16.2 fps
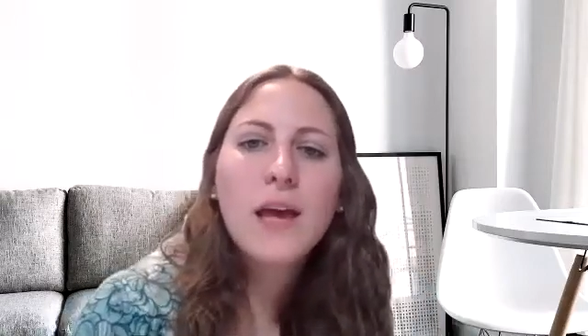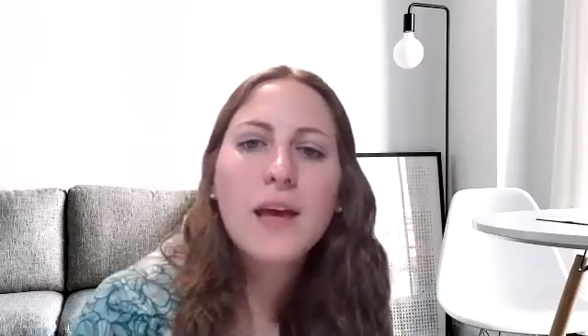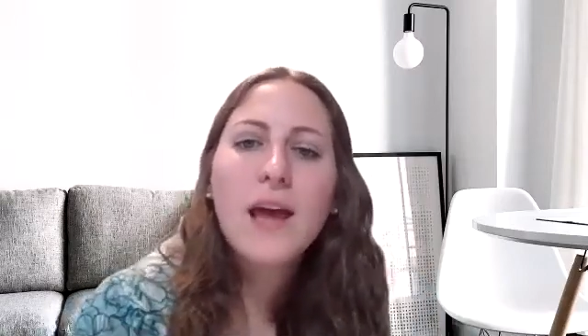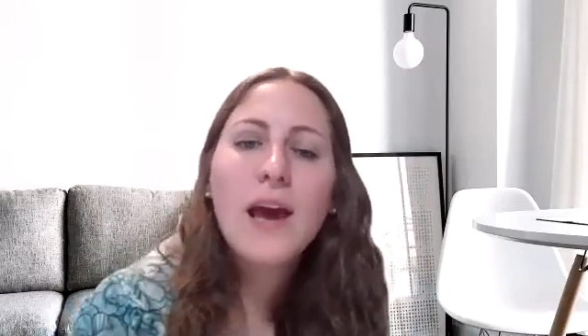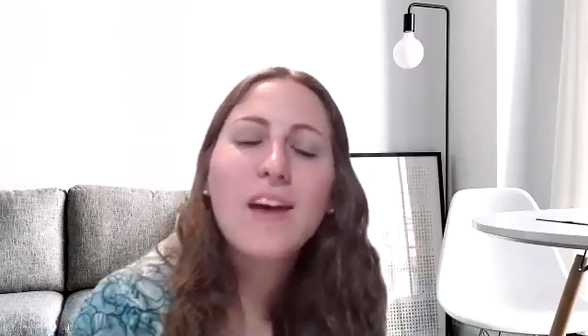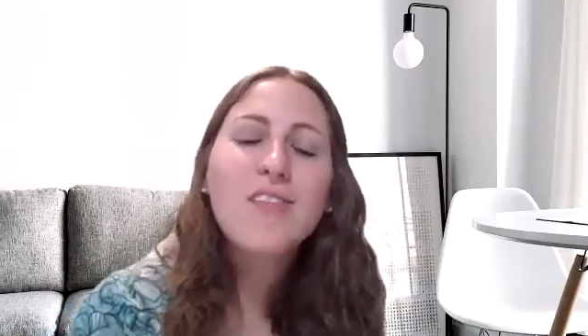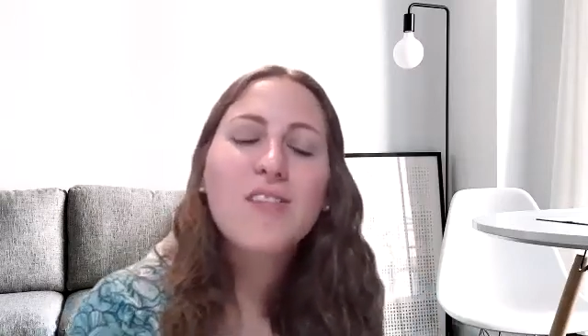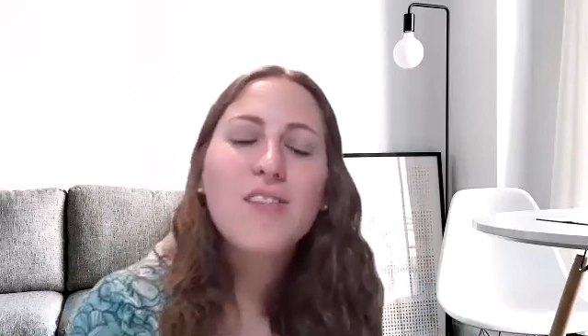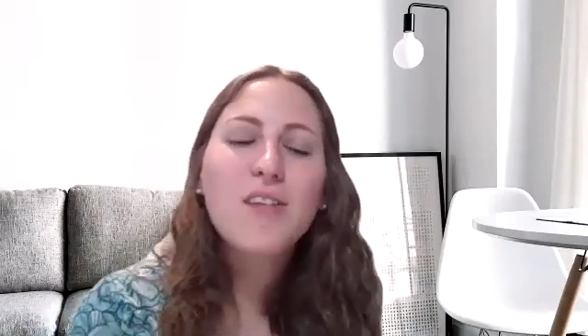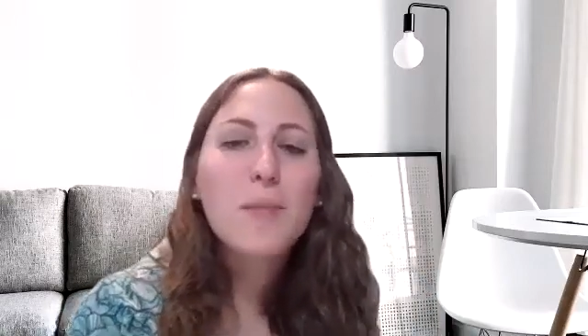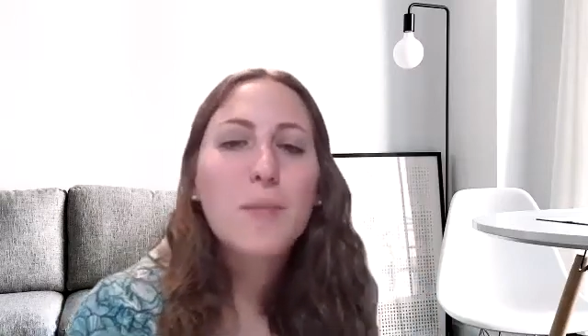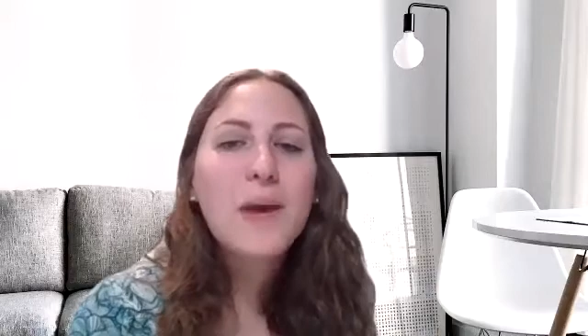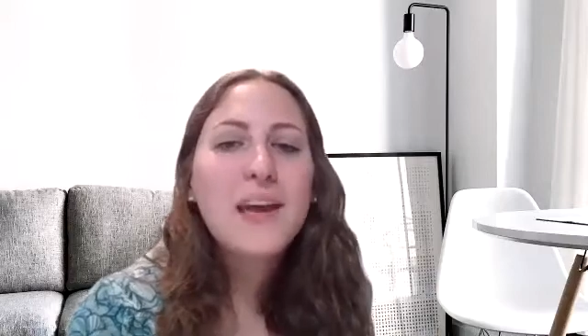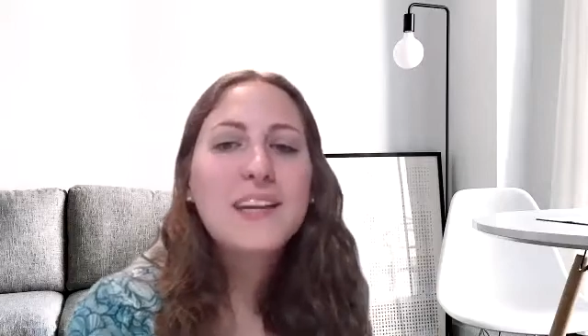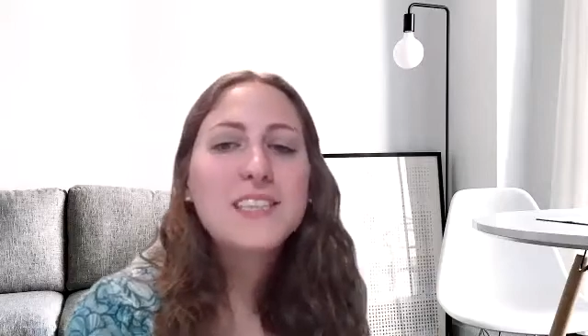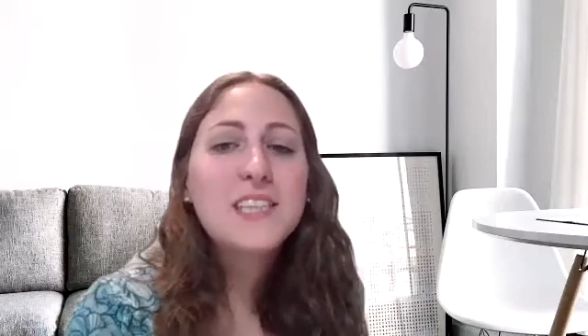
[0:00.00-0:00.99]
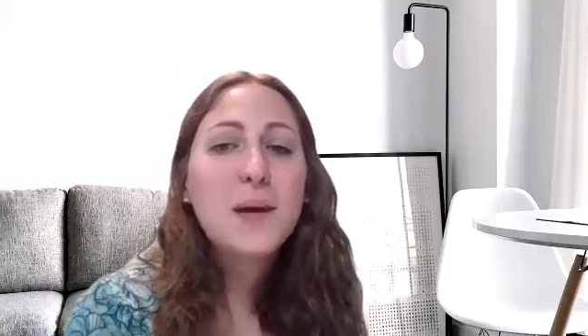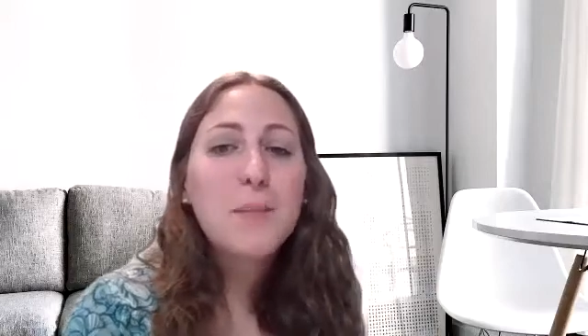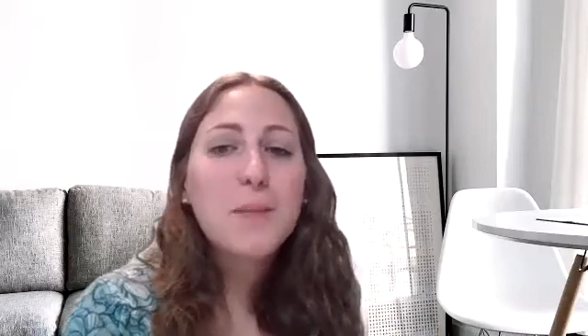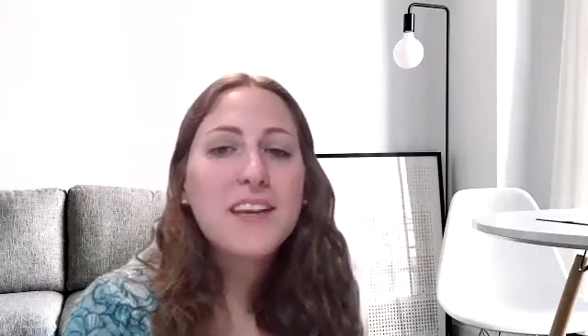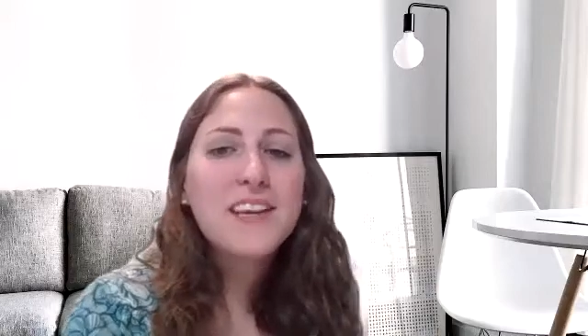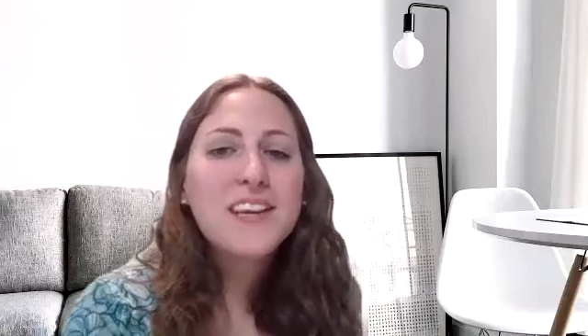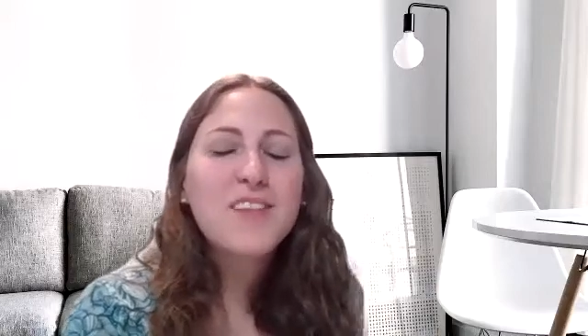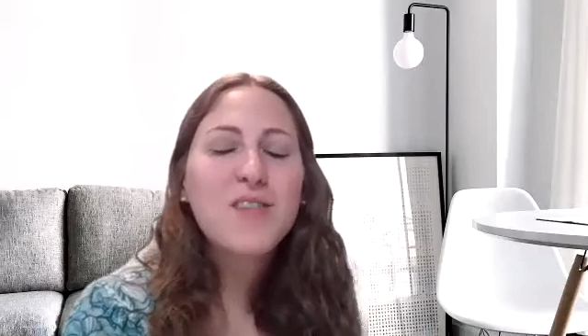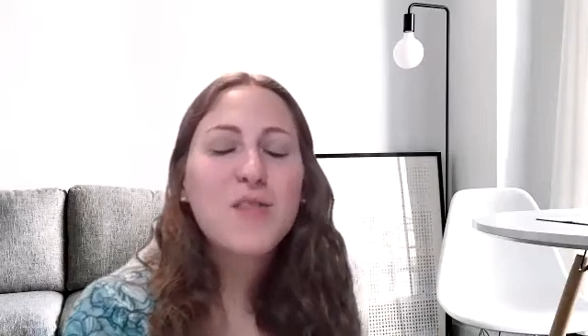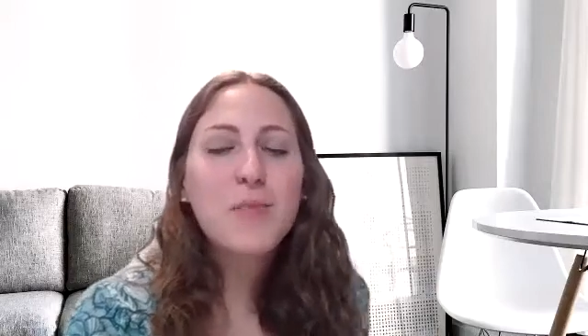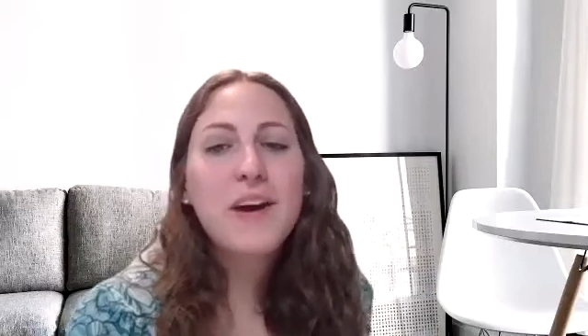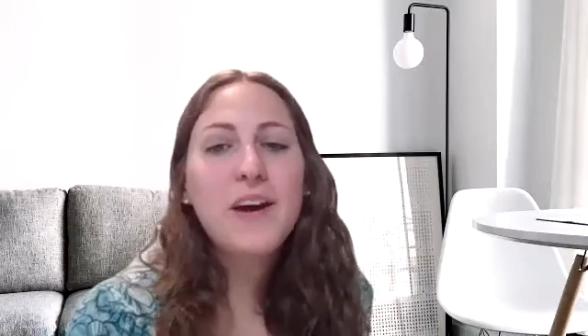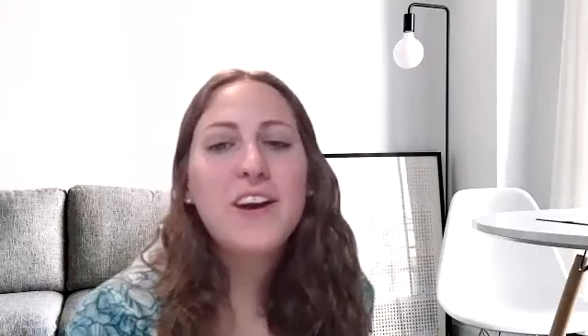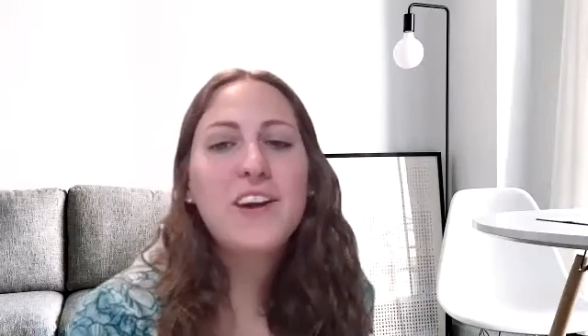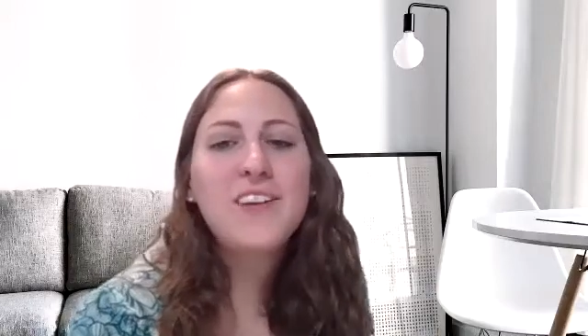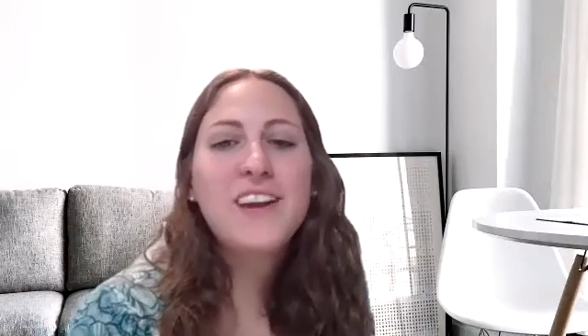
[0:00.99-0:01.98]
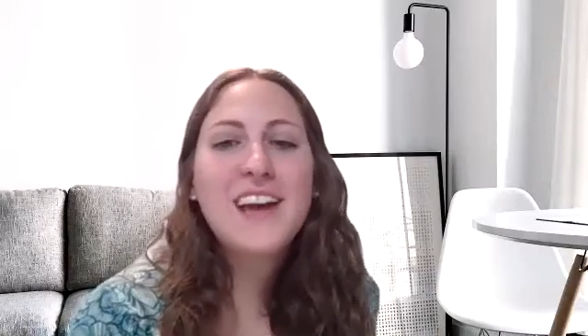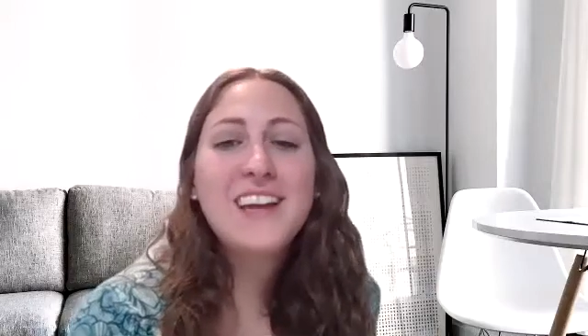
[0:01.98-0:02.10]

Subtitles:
and has the pandemic inspired